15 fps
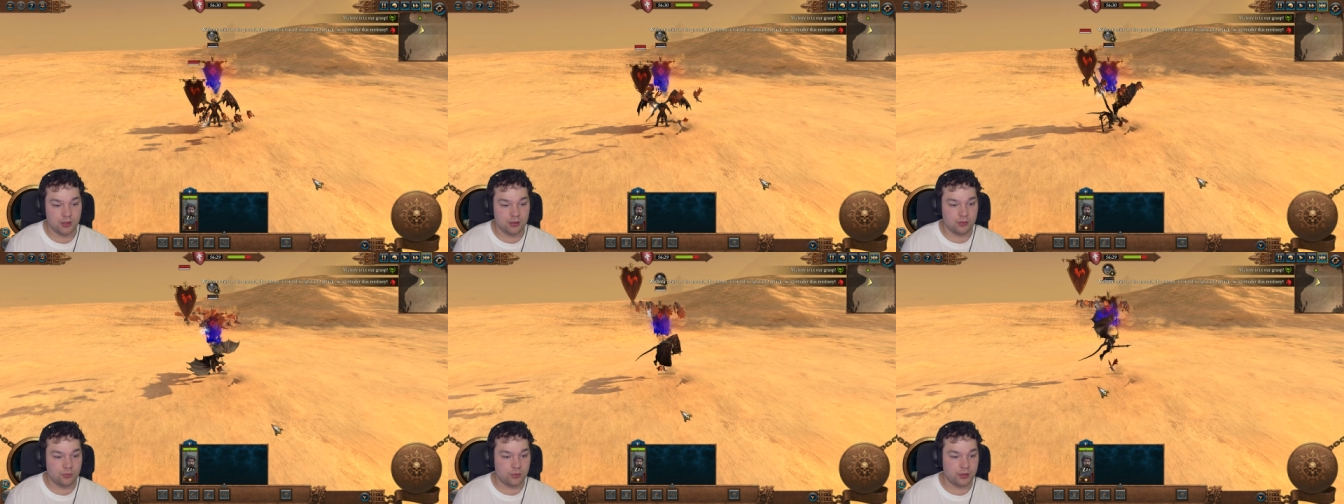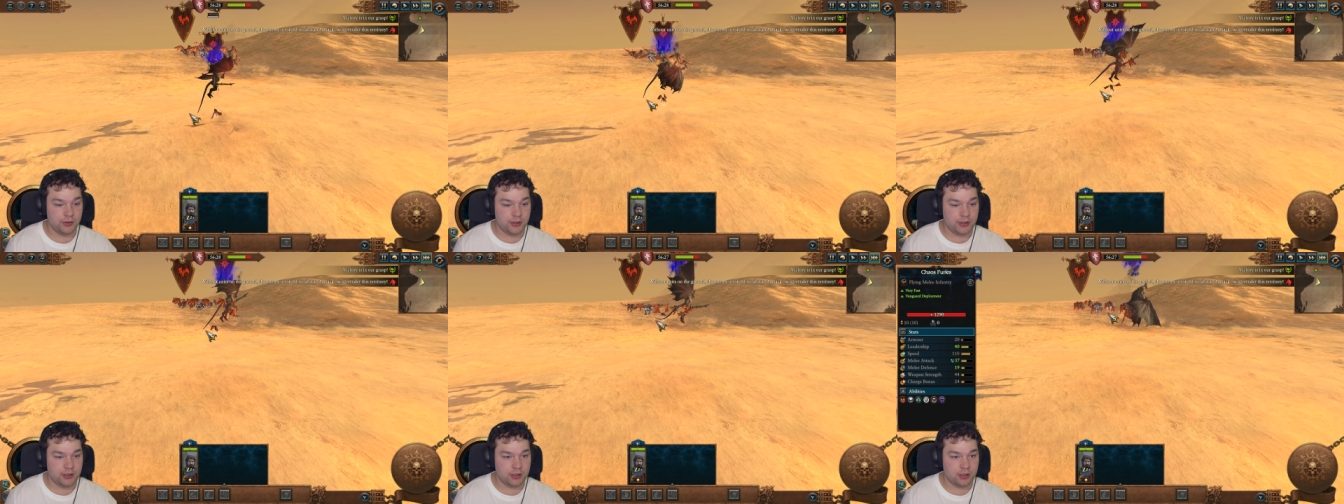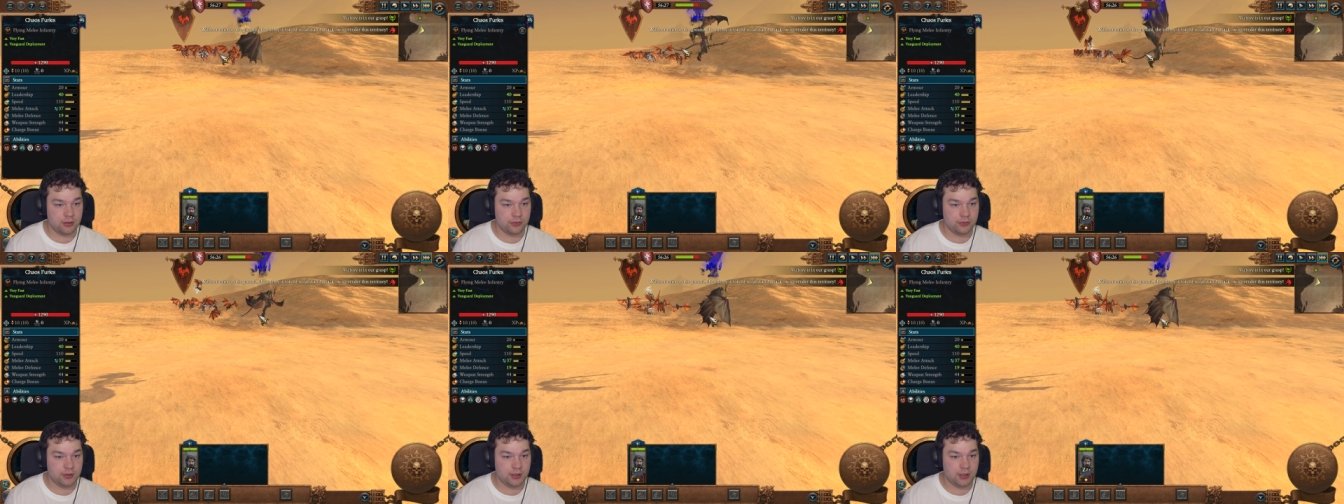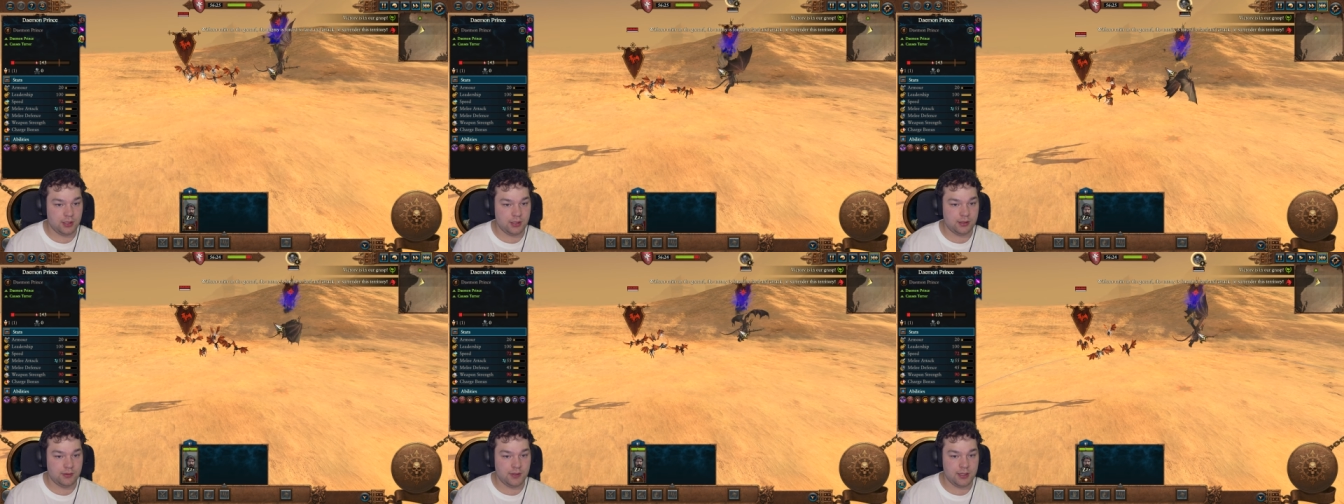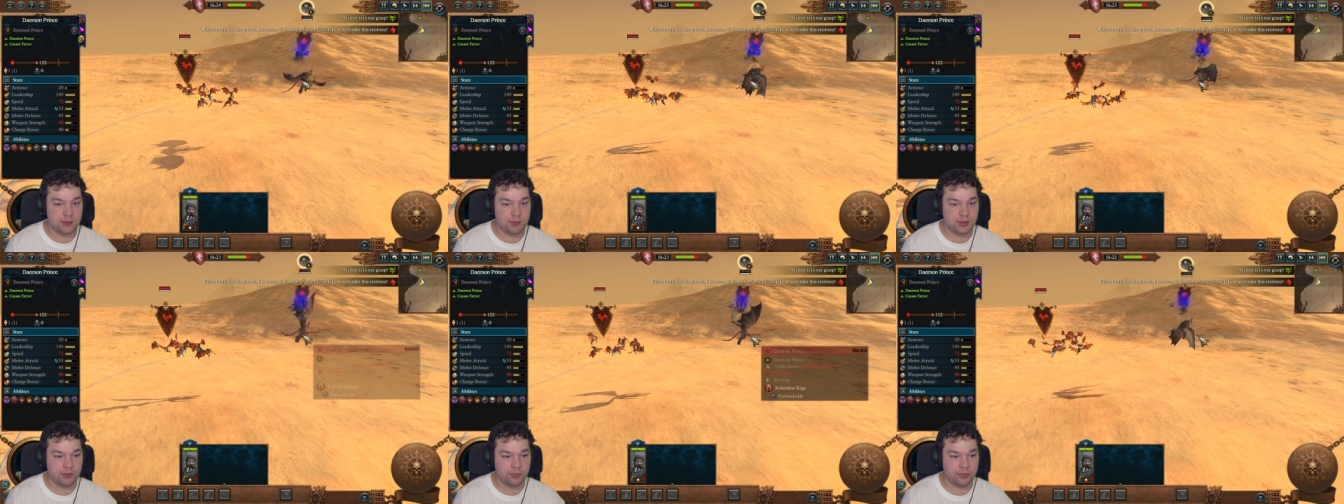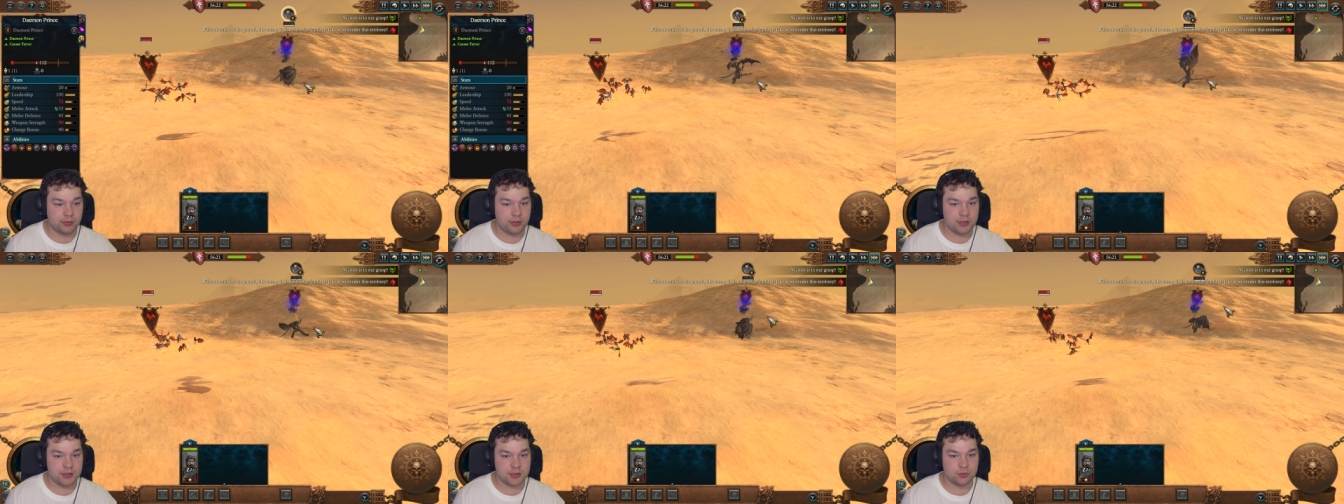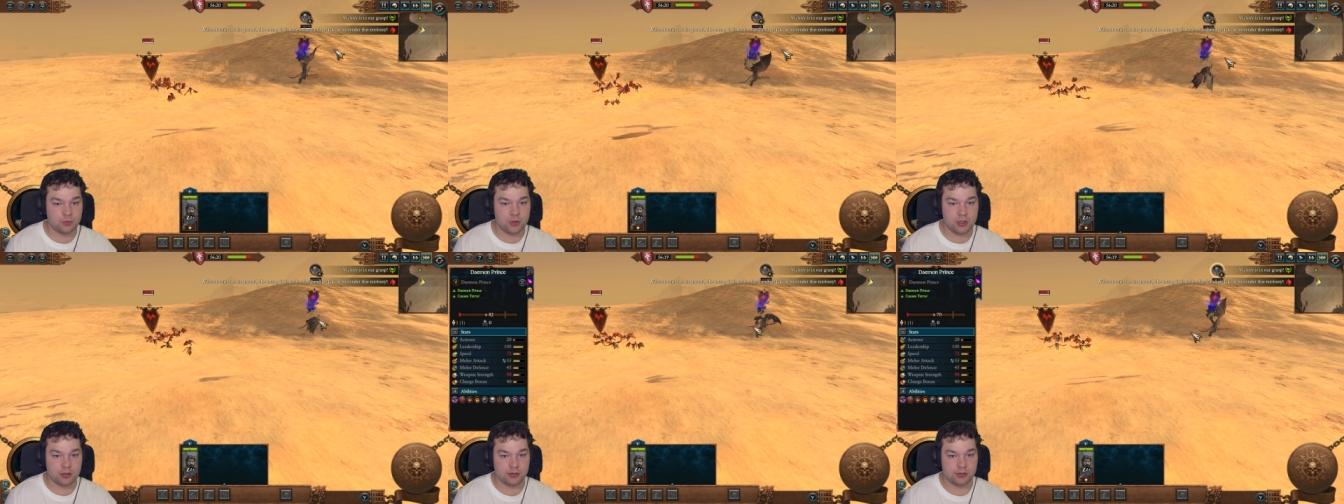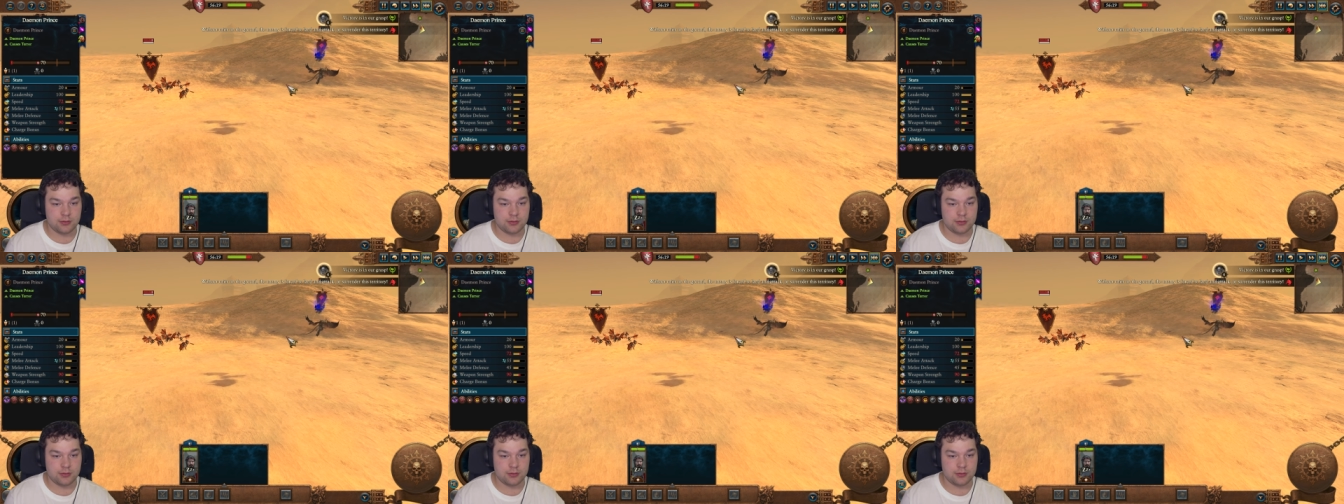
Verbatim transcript: Well, there you go. The Daemon Prince won,